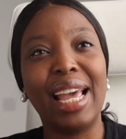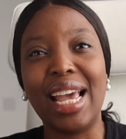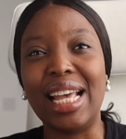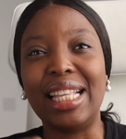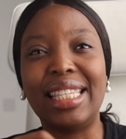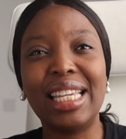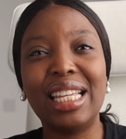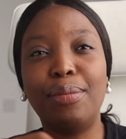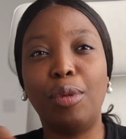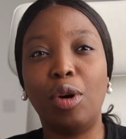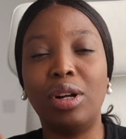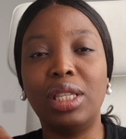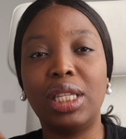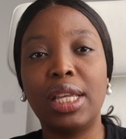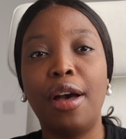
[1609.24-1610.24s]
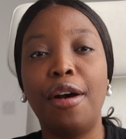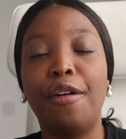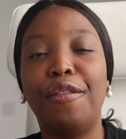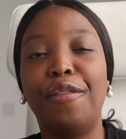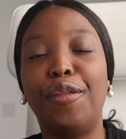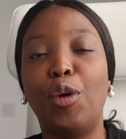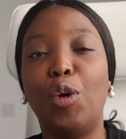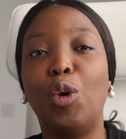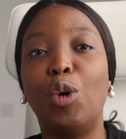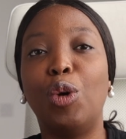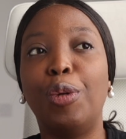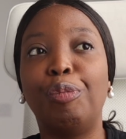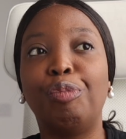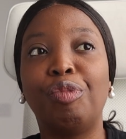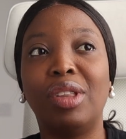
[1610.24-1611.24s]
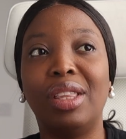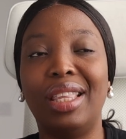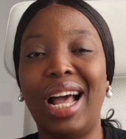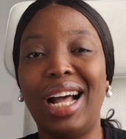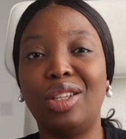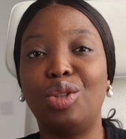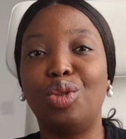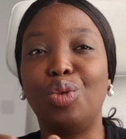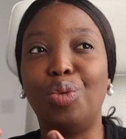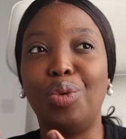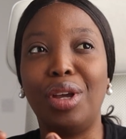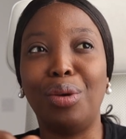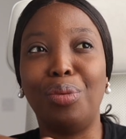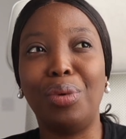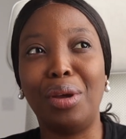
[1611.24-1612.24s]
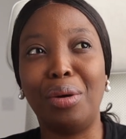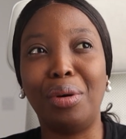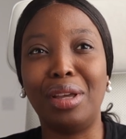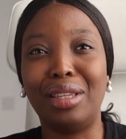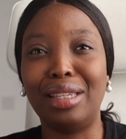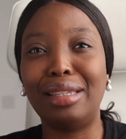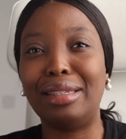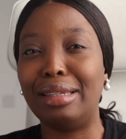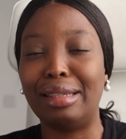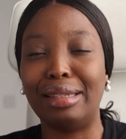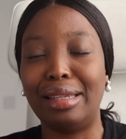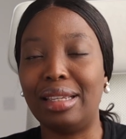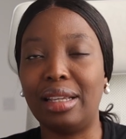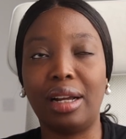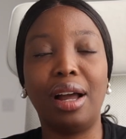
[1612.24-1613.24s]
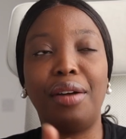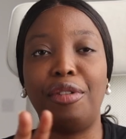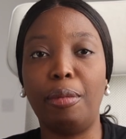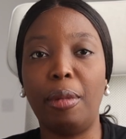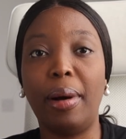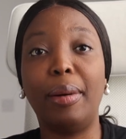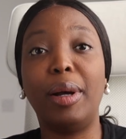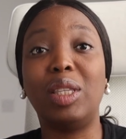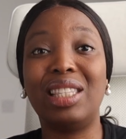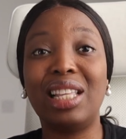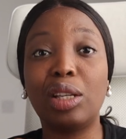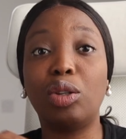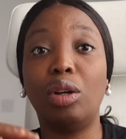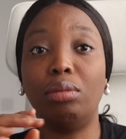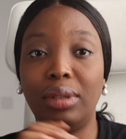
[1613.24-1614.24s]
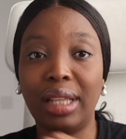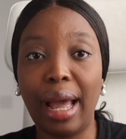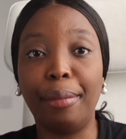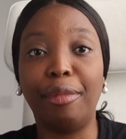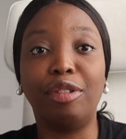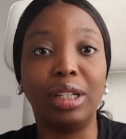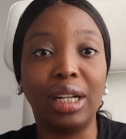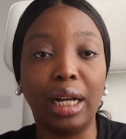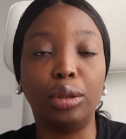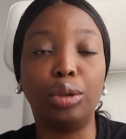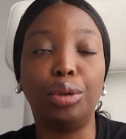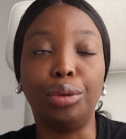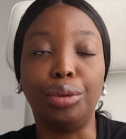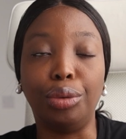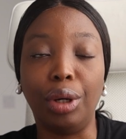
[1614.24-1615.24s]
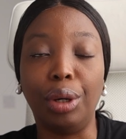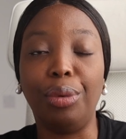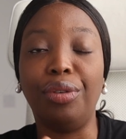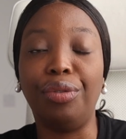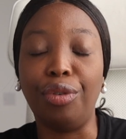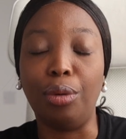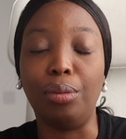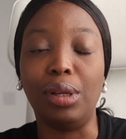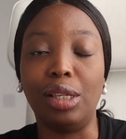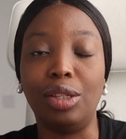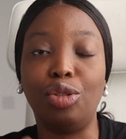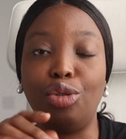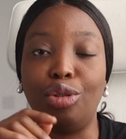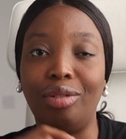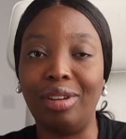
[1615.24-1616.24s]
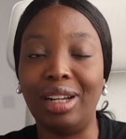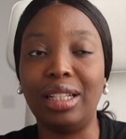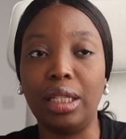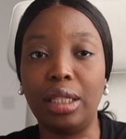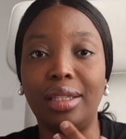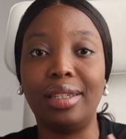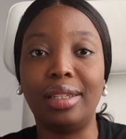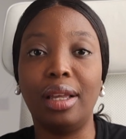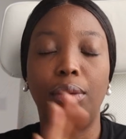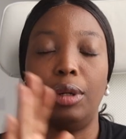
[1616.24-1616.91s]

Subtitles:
18 months for that to go away, or is it 6 years? I can't remember. It takes some time for that to go away from his credit.